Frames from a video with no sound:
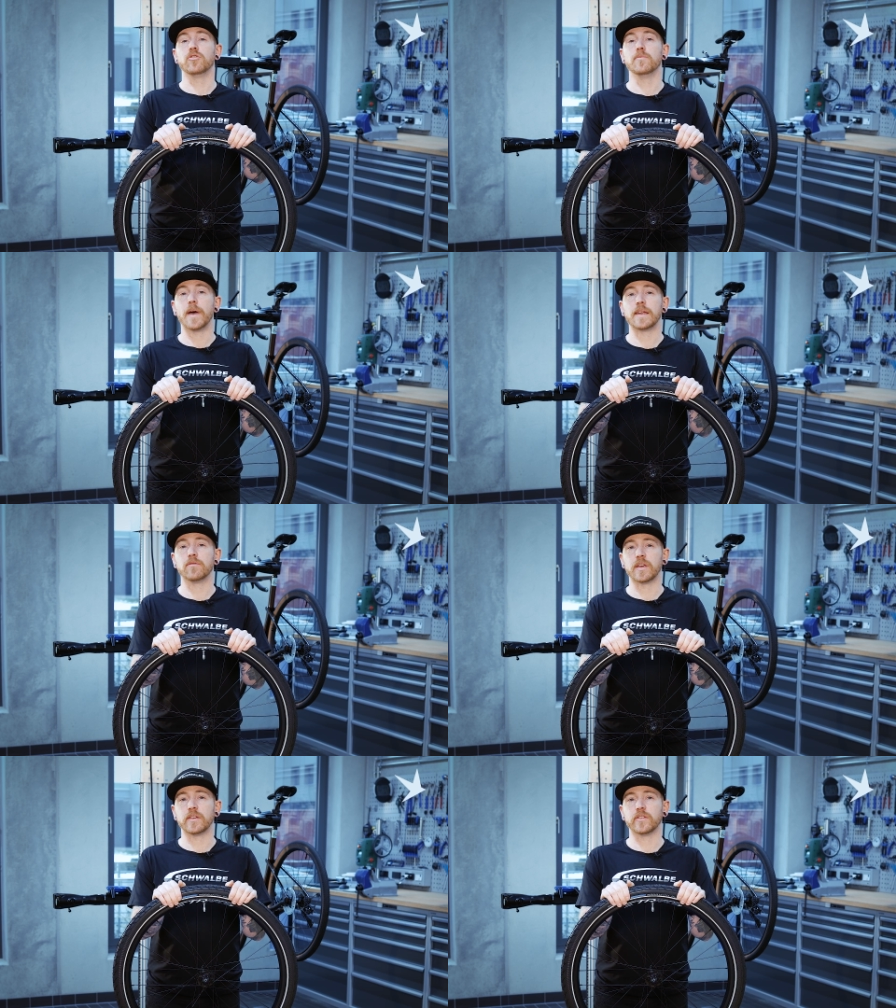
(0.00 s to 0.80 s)
two
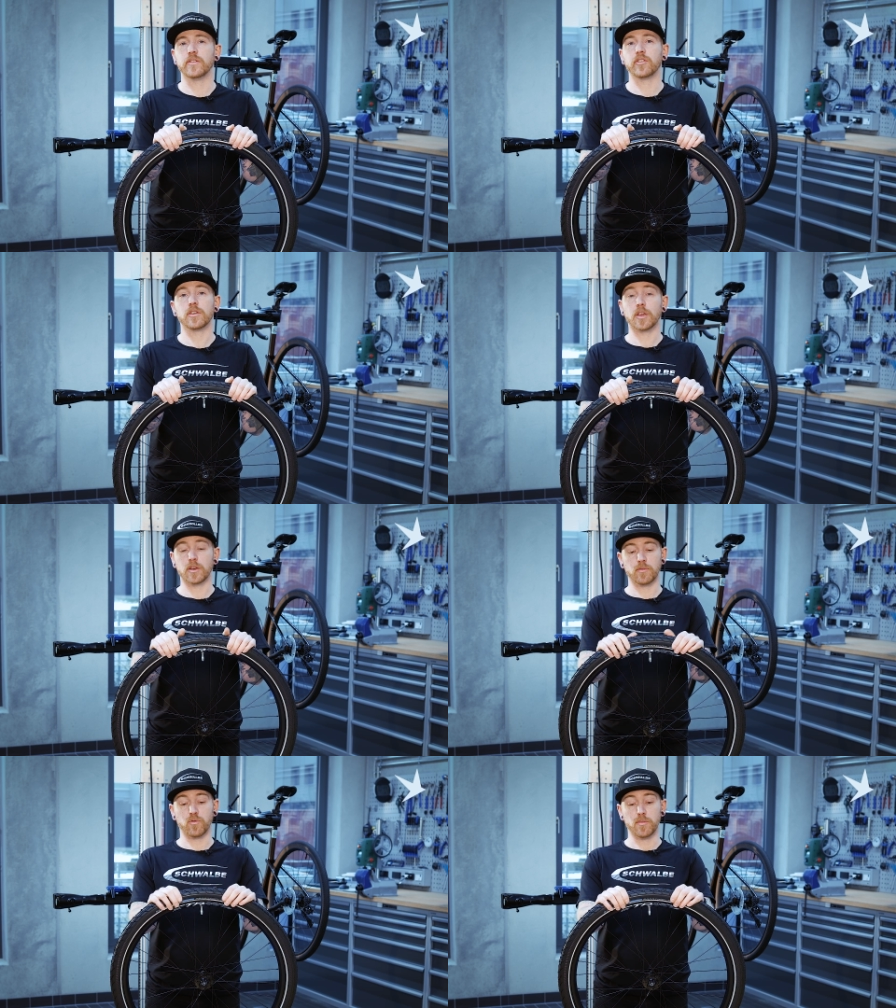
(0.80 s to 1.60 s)
main reasons that you're
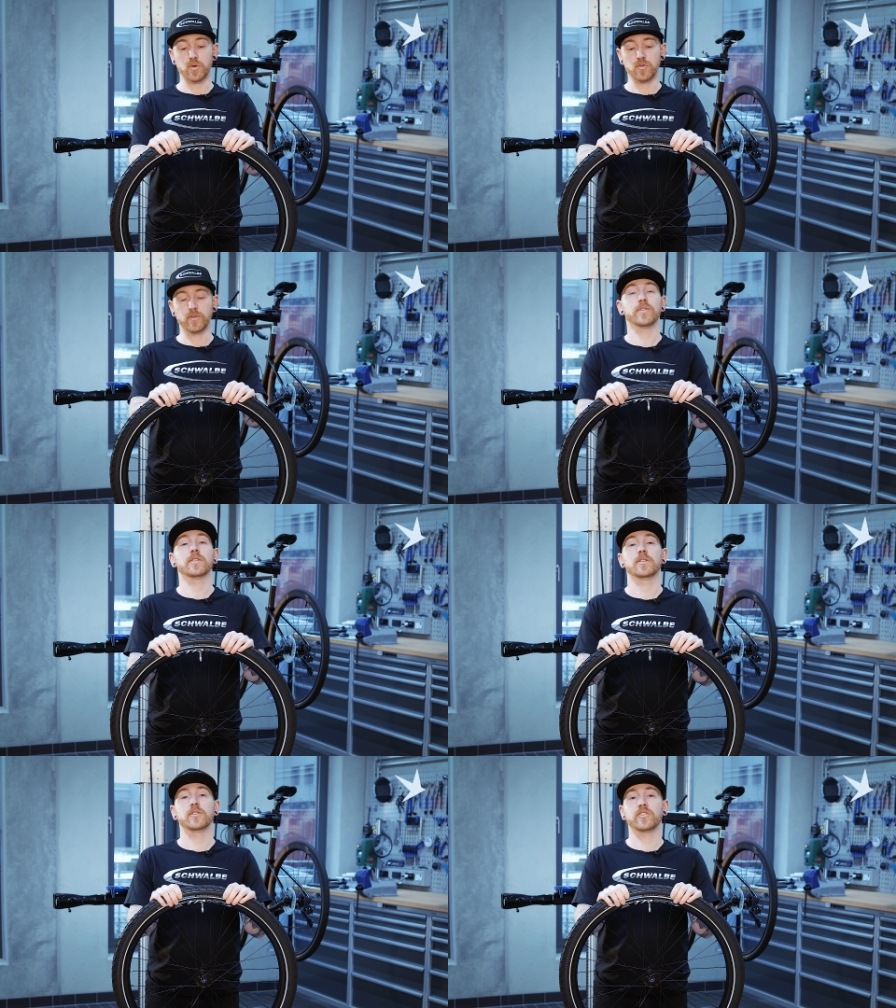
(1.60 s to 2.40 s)
going to remove
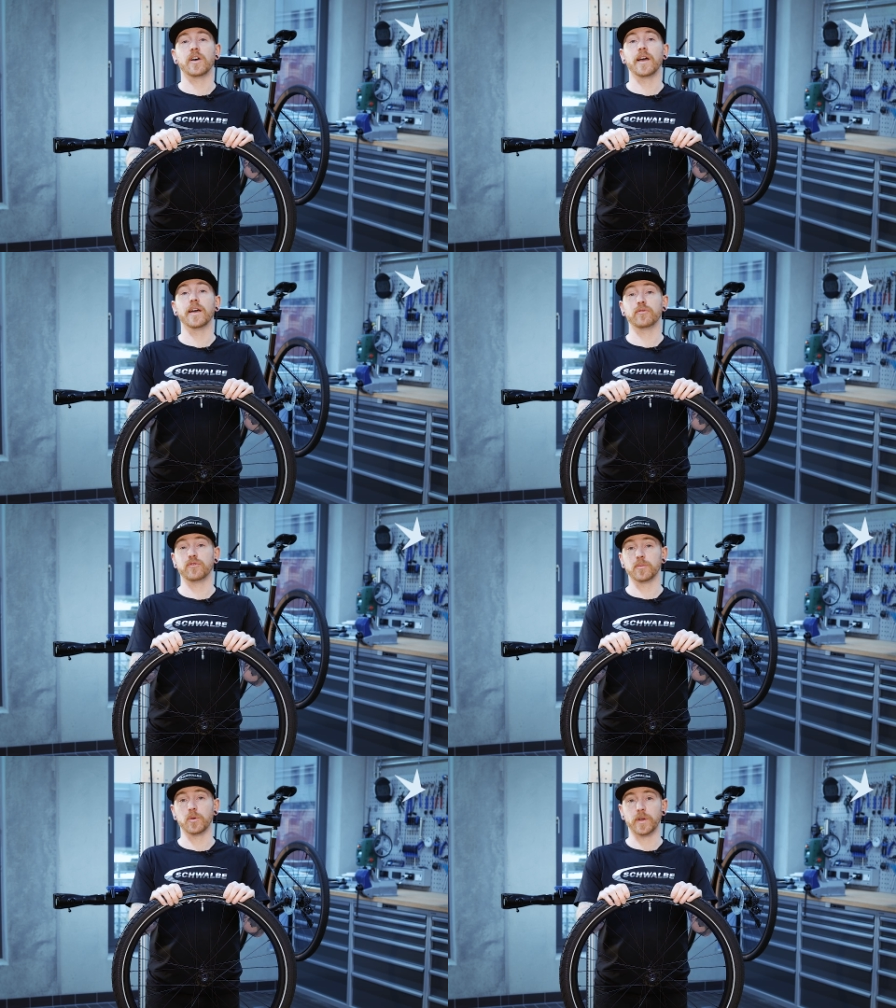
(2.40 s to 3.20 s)
your tyre
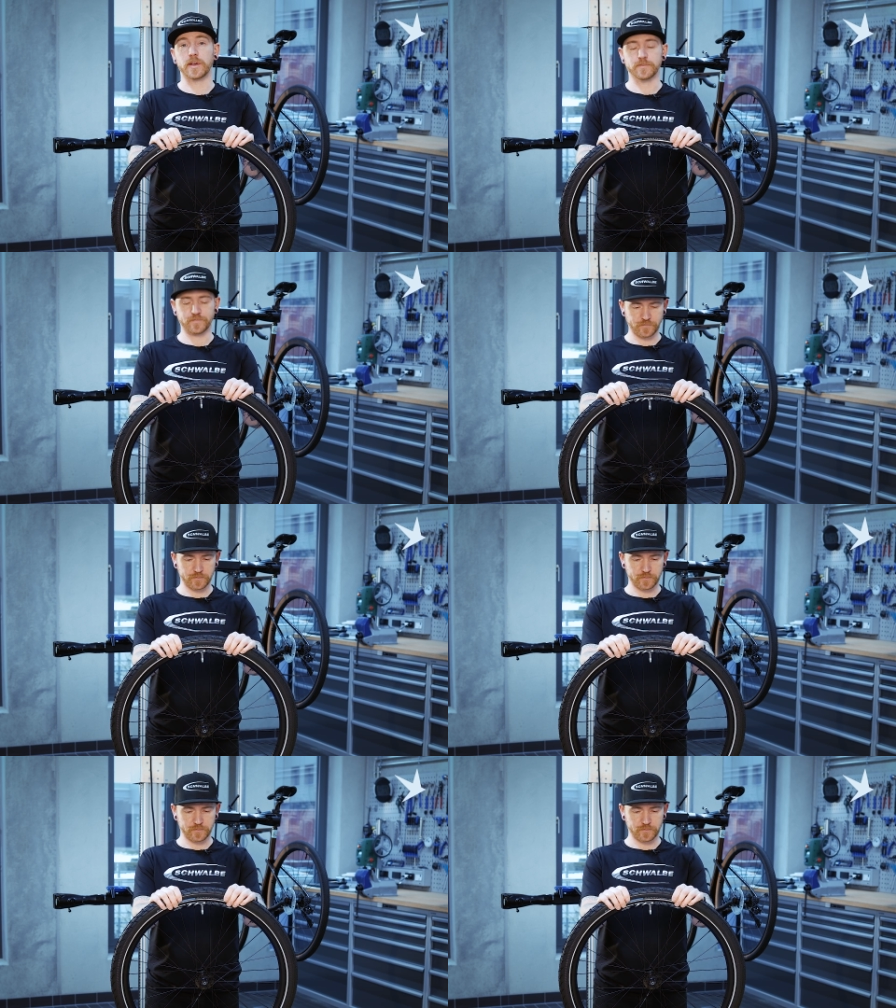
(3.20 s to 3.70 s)
from your wheel.